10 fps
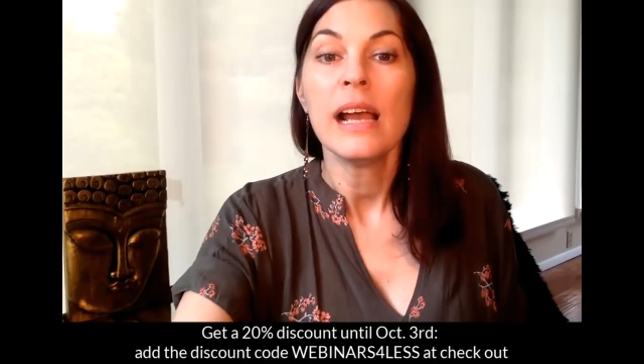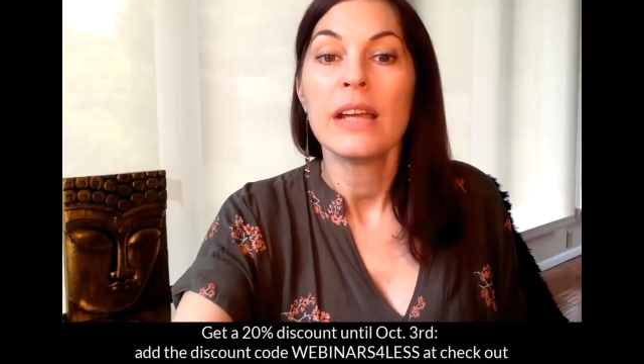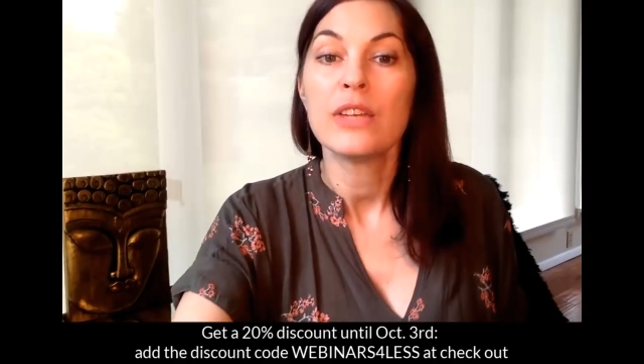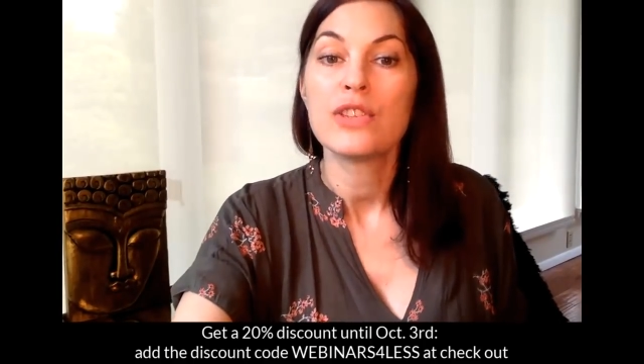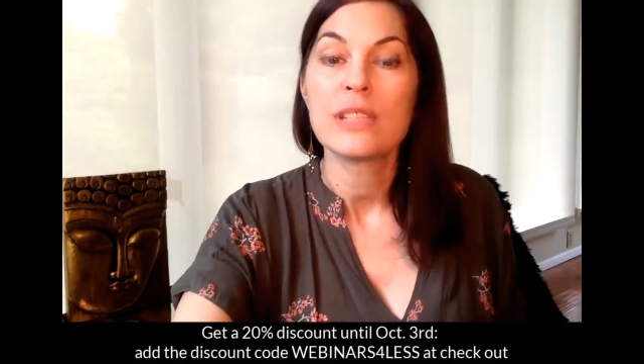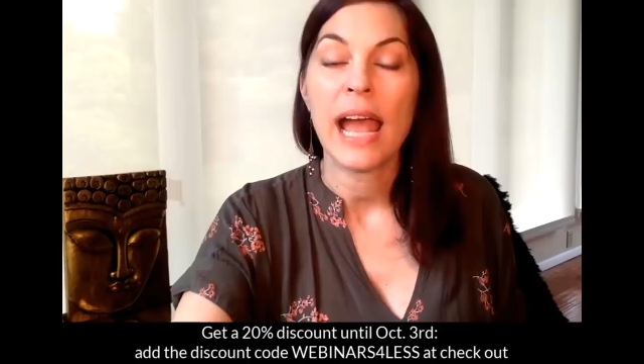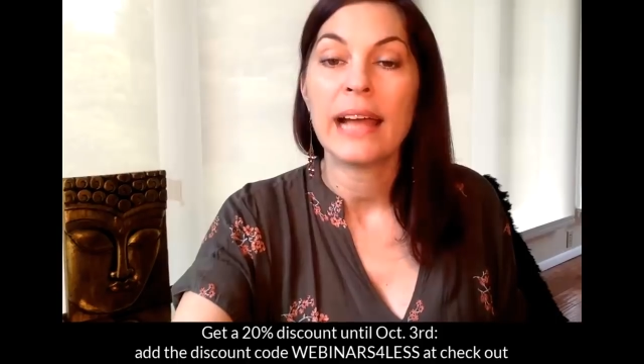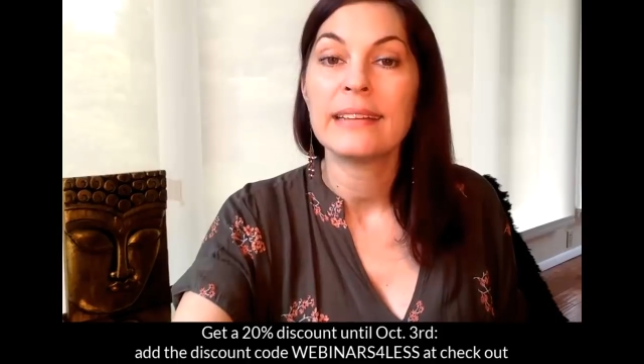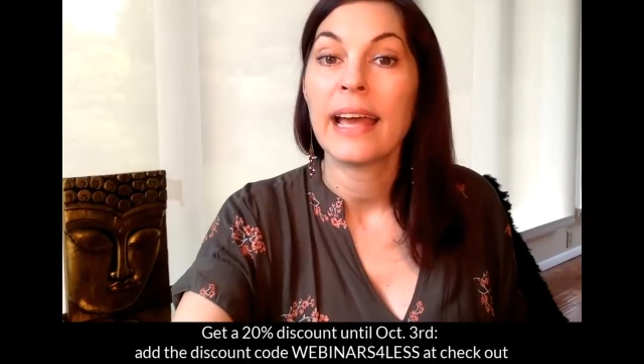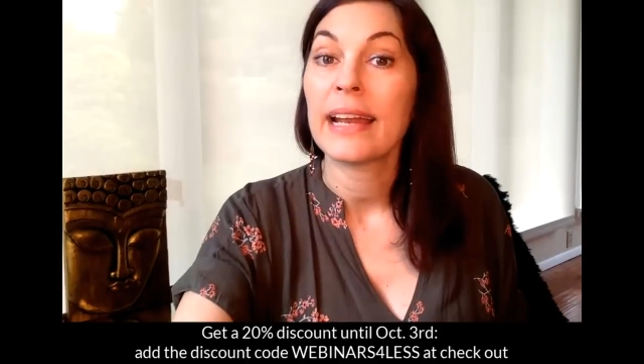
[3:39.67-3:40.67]
You just
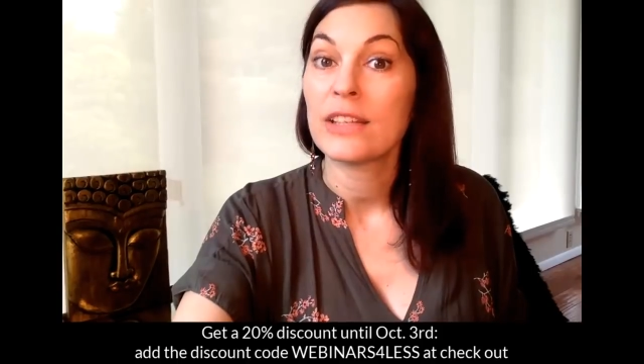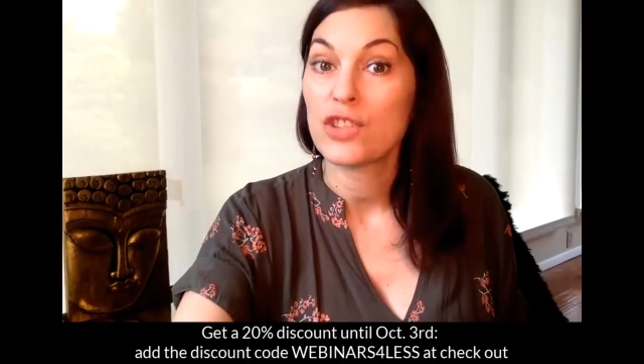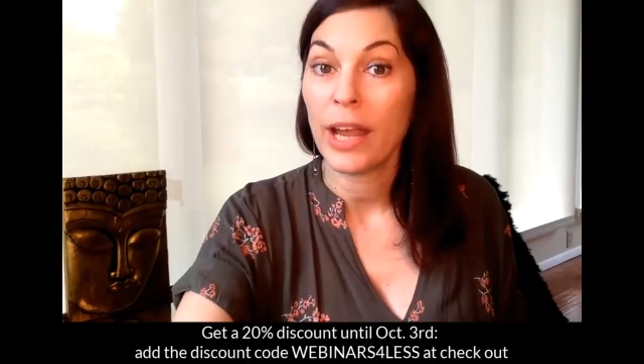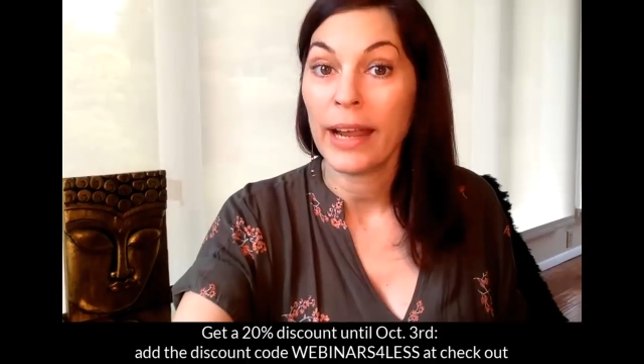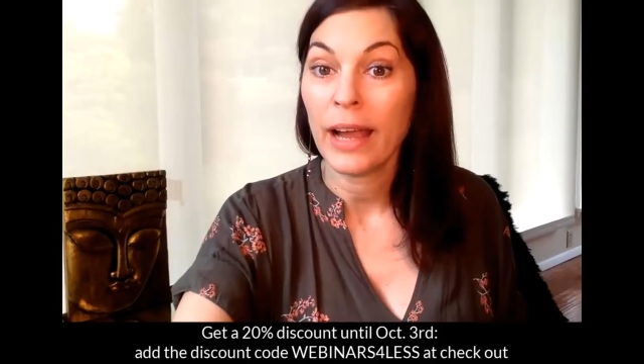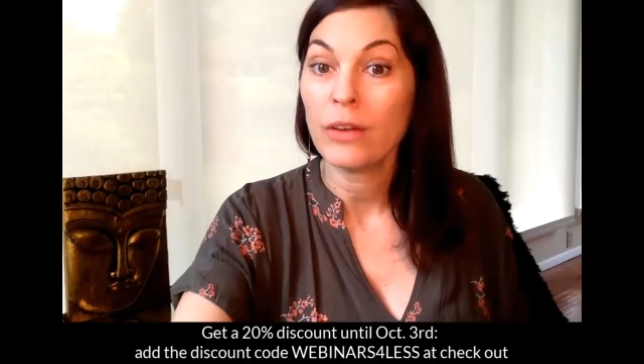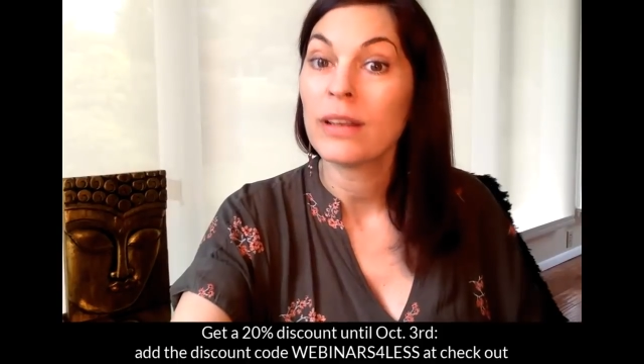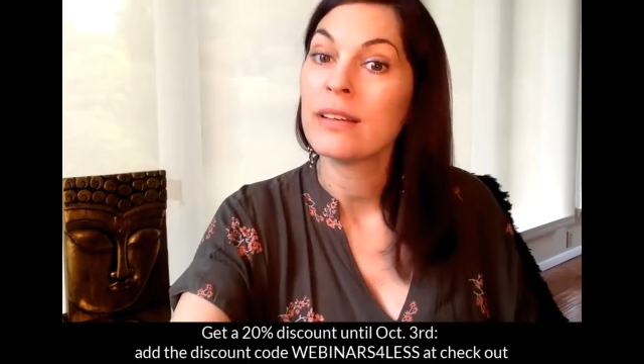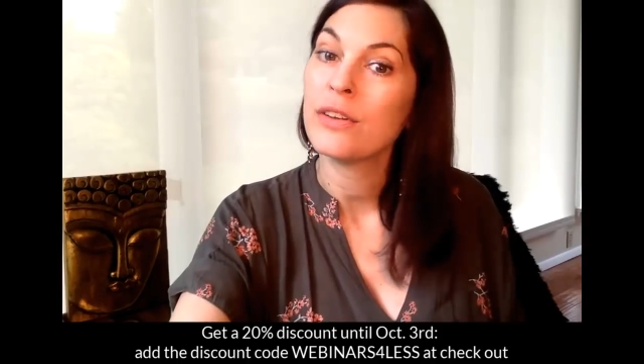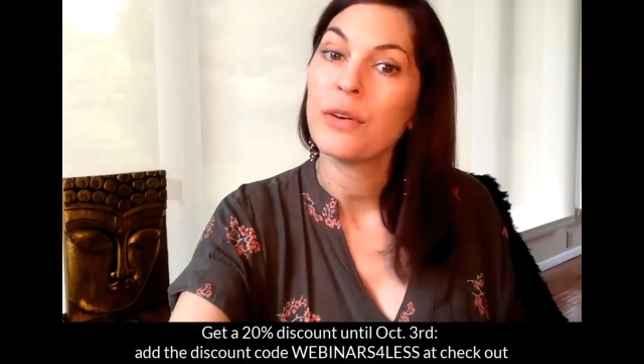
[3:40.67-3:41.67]
add that at checkout
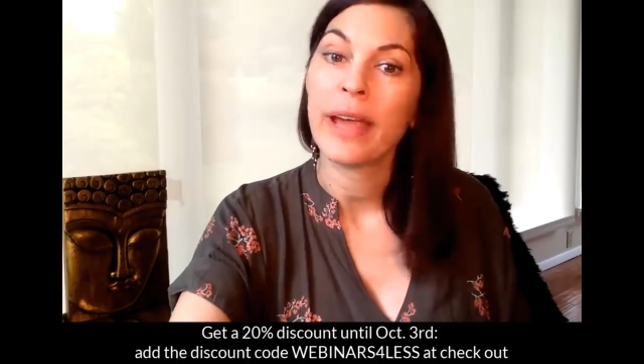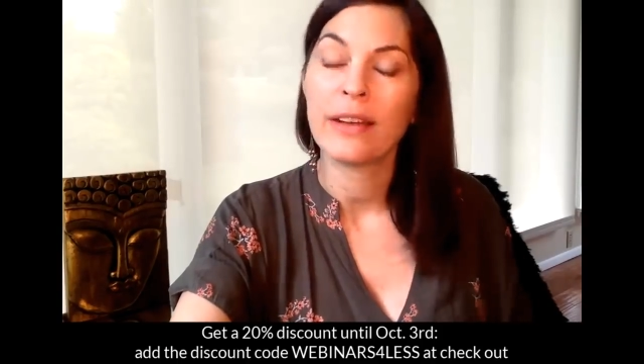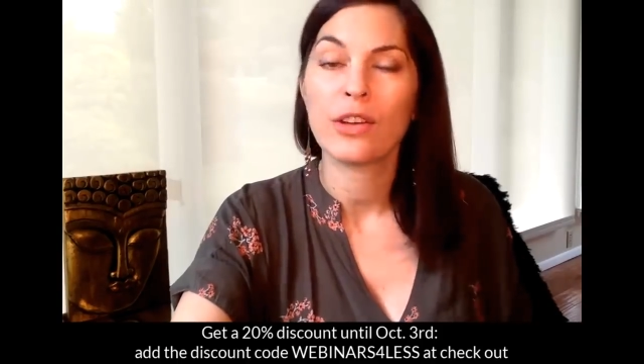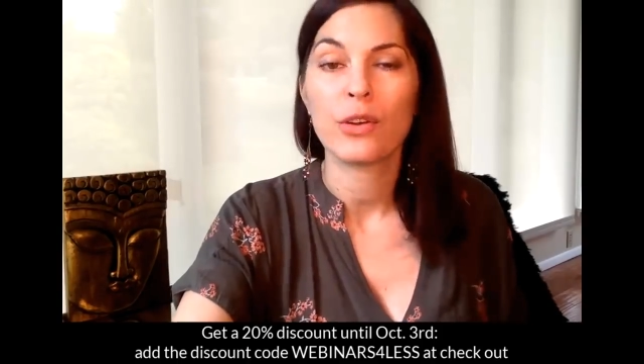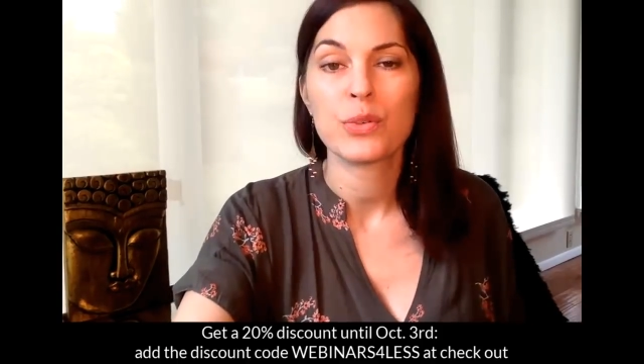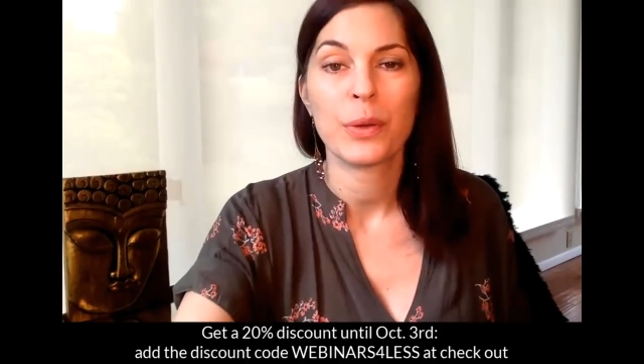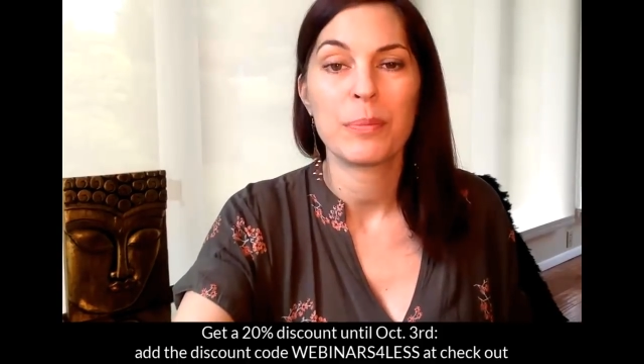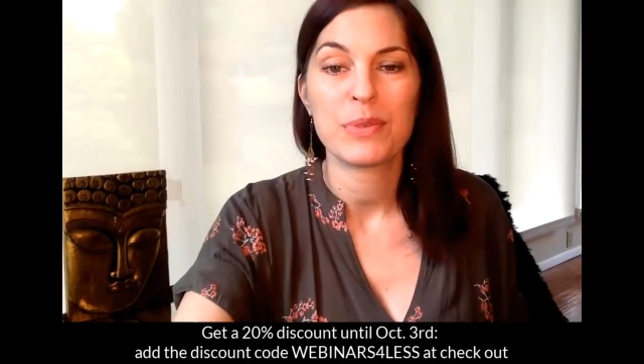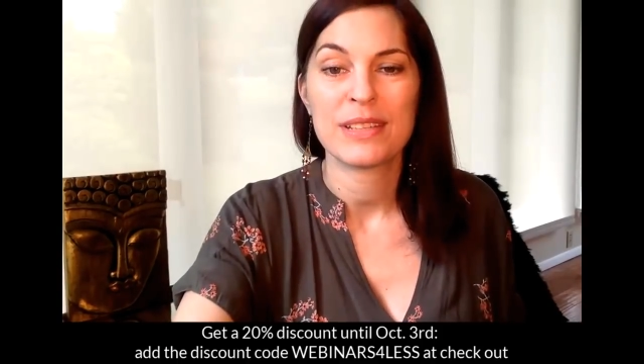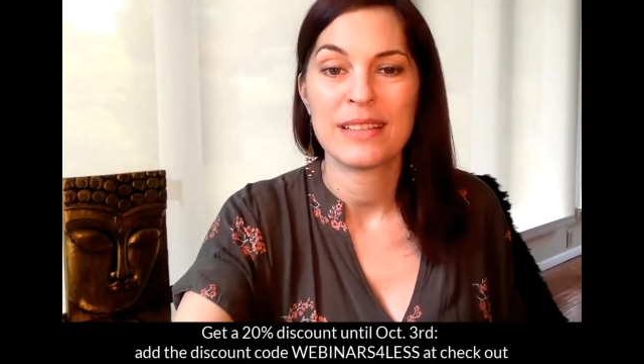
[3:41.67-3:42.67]
and you get your
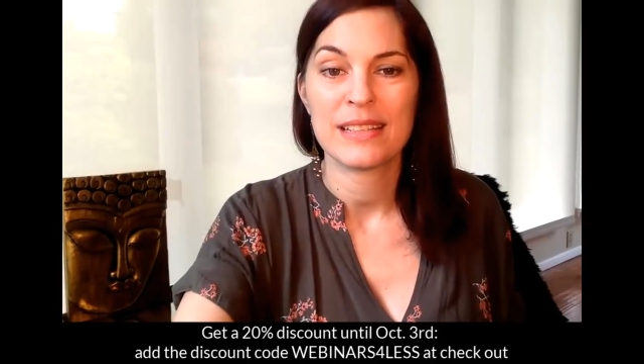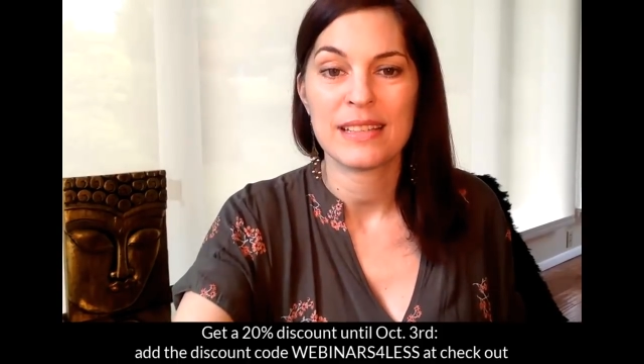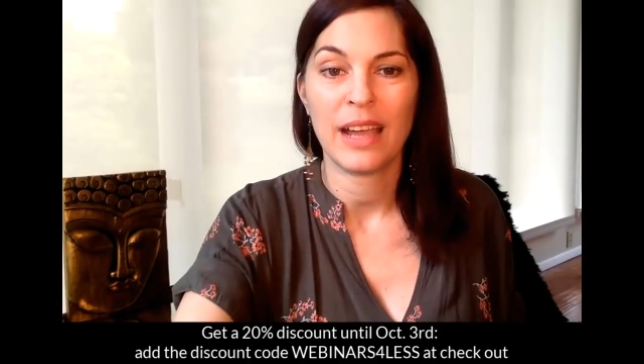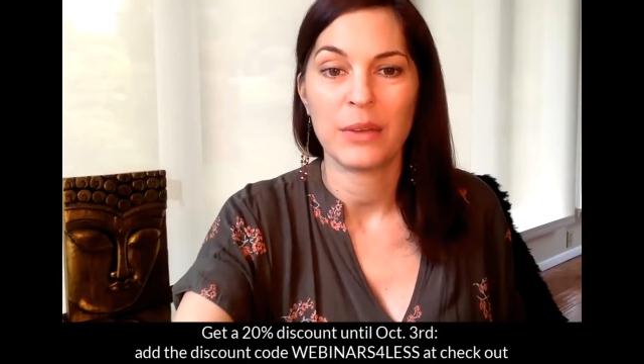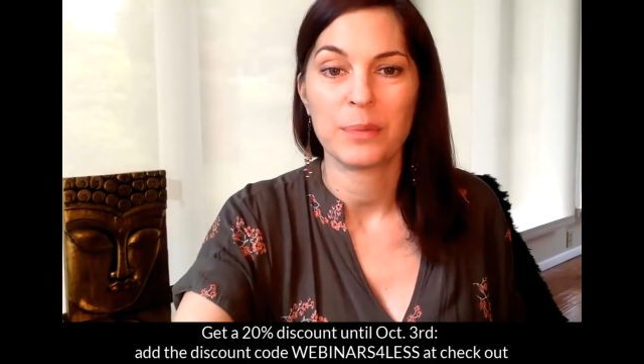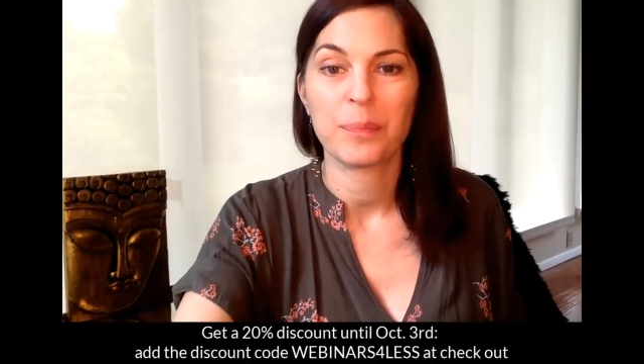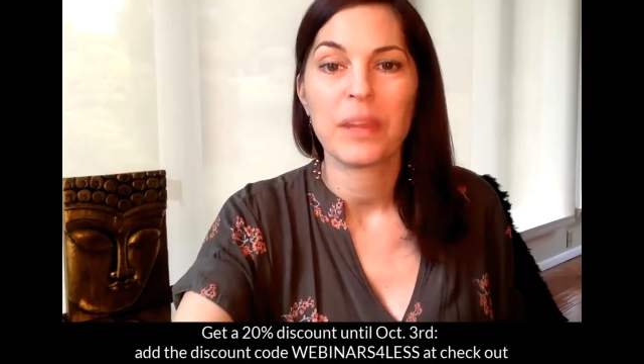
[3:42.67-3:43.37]
20% discount.